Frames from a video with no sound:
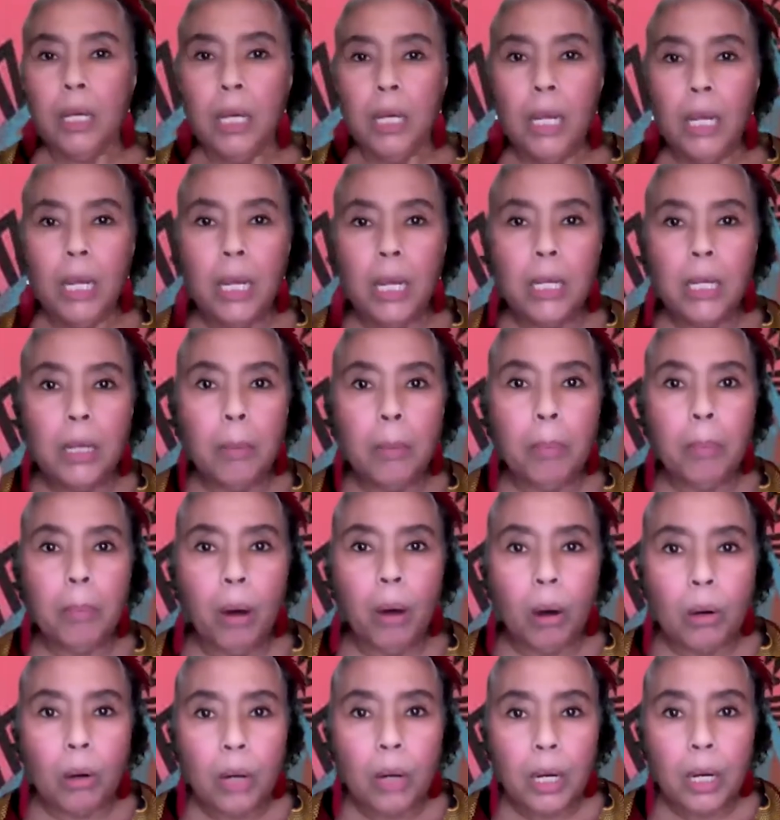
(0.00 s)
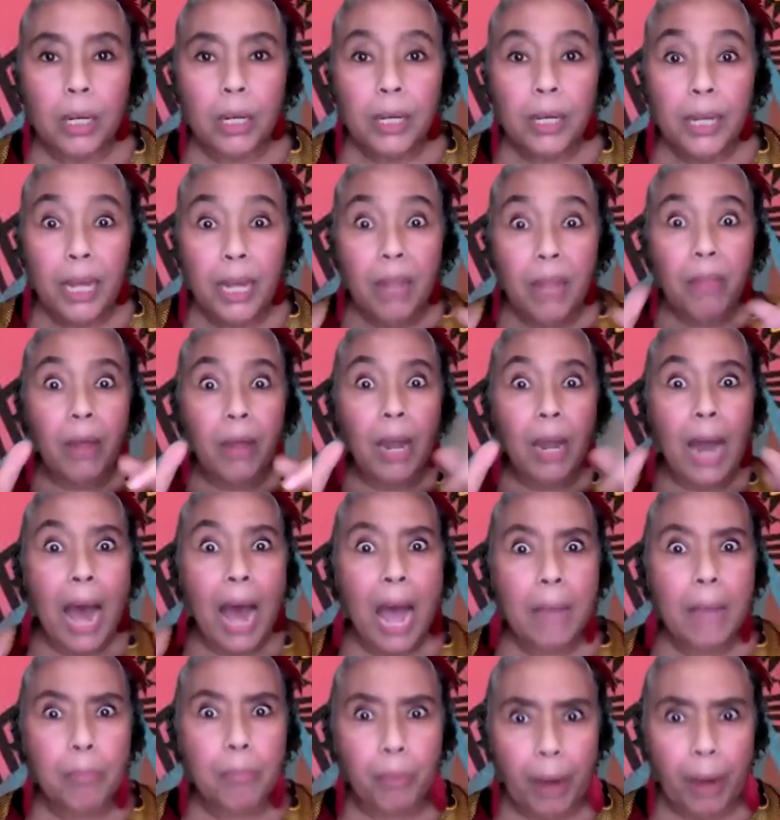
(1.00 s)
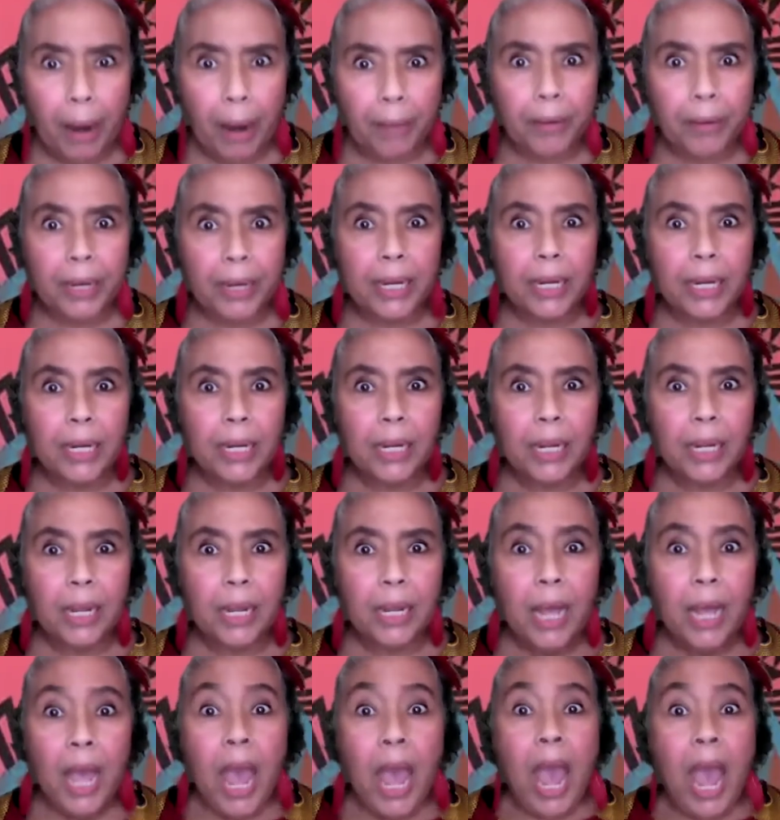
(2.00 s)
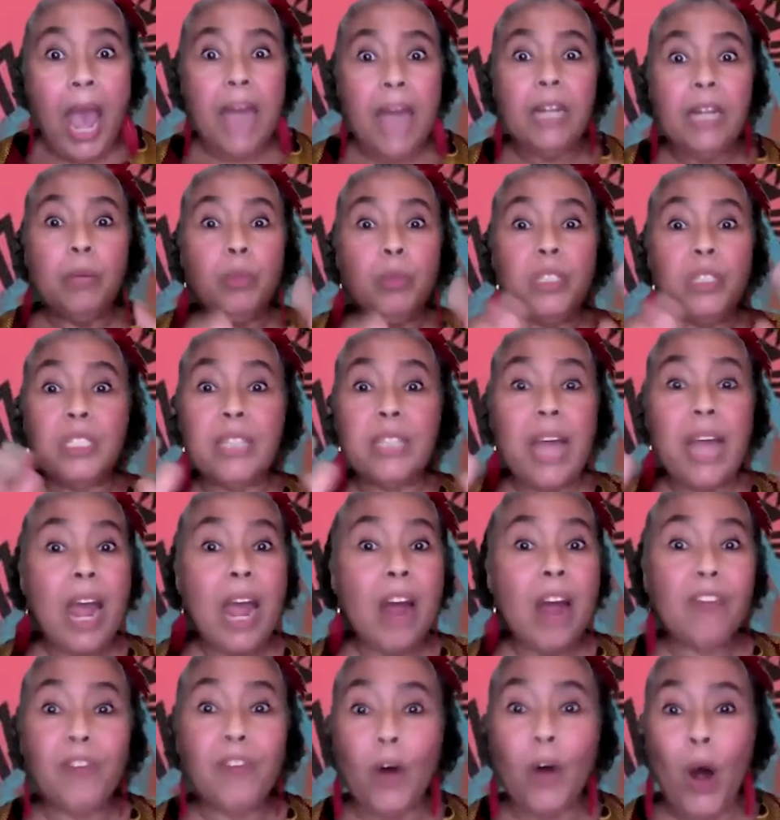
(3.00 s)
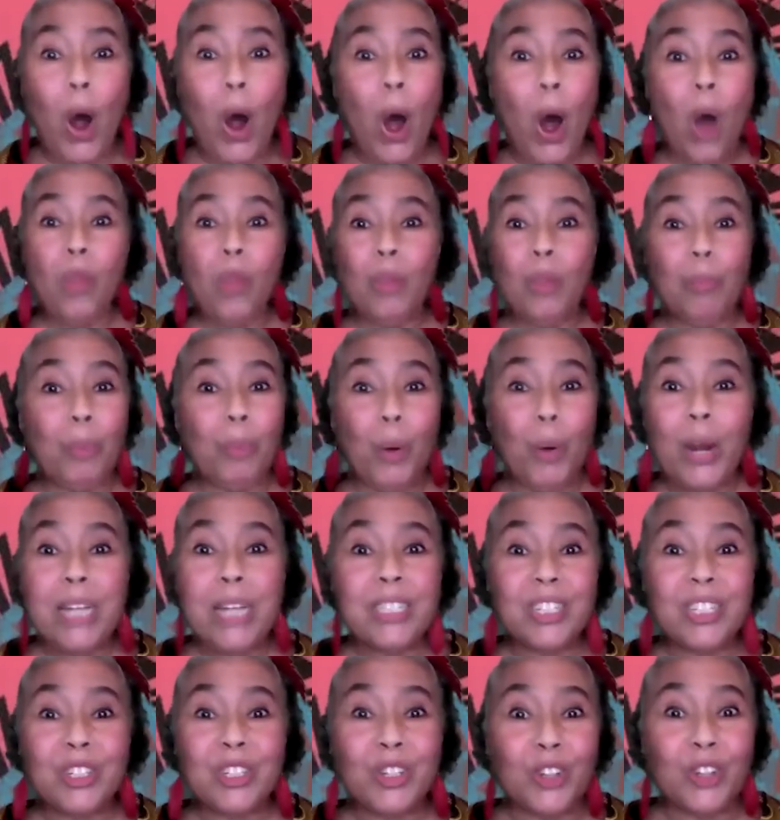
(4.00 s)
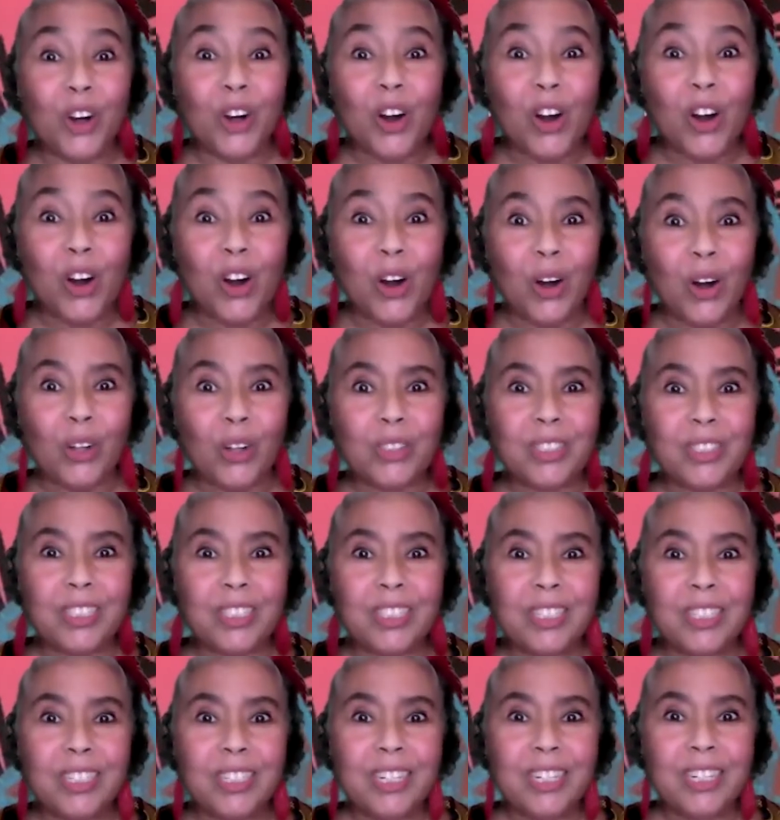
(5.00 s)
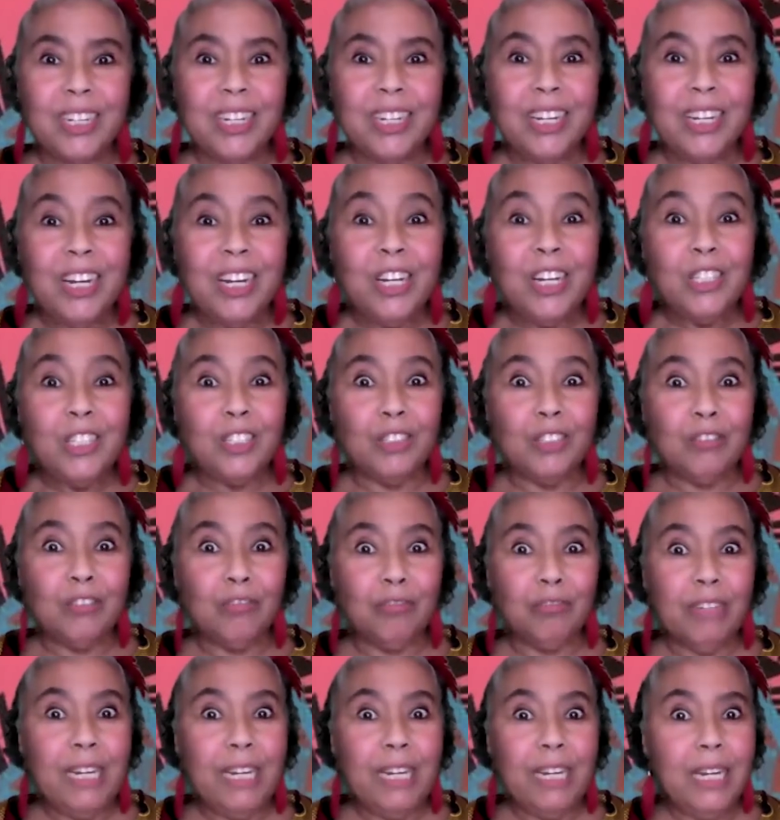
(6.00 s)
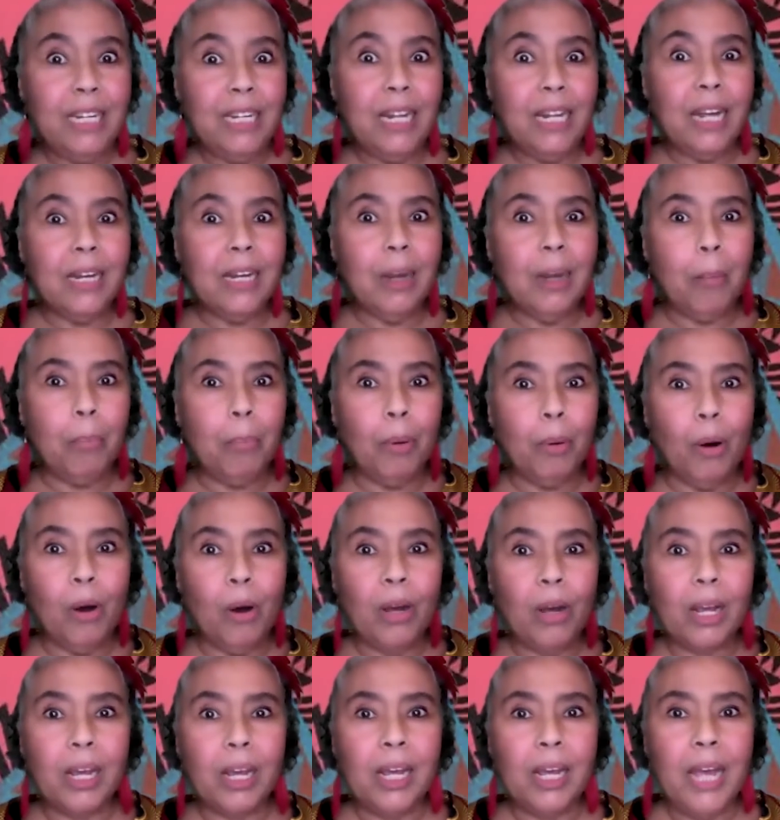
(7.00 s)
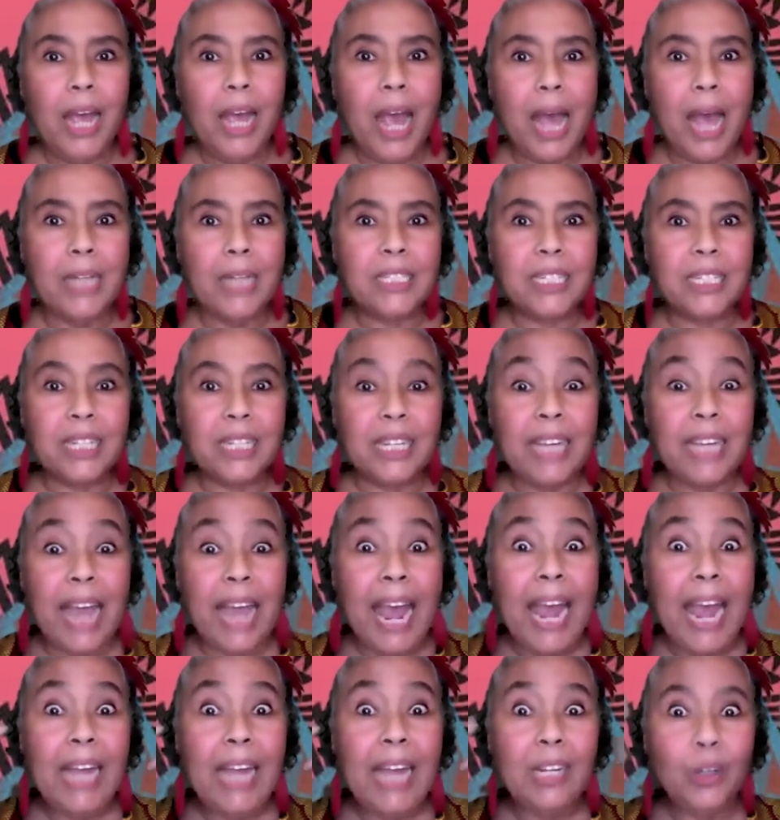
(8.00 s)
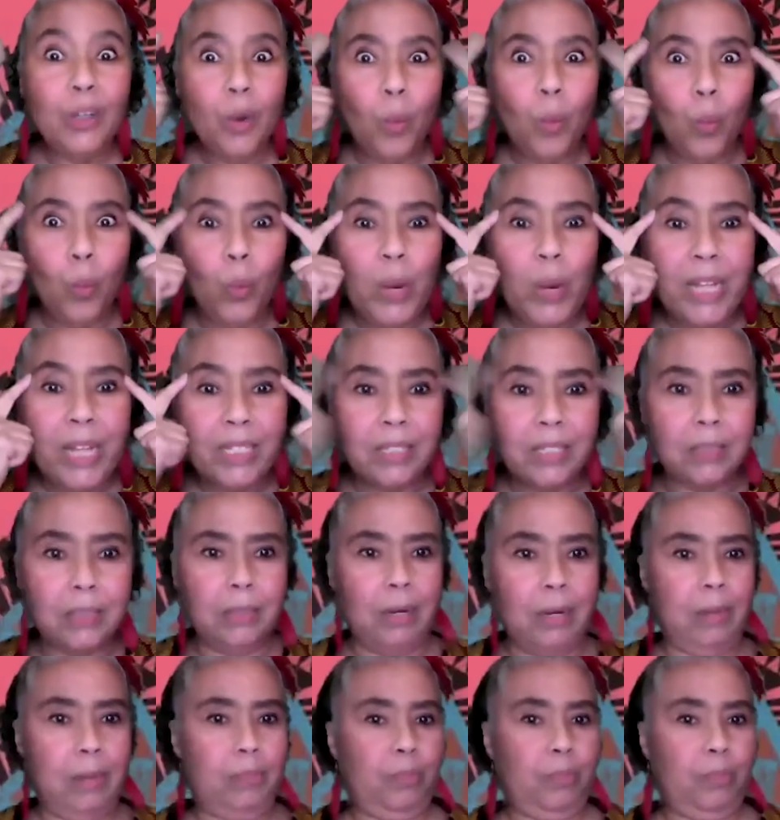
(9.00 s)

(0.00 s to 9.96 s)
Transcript: in a book in the library. And it was there for all the boys and girls to read in a book and to gain wisdom.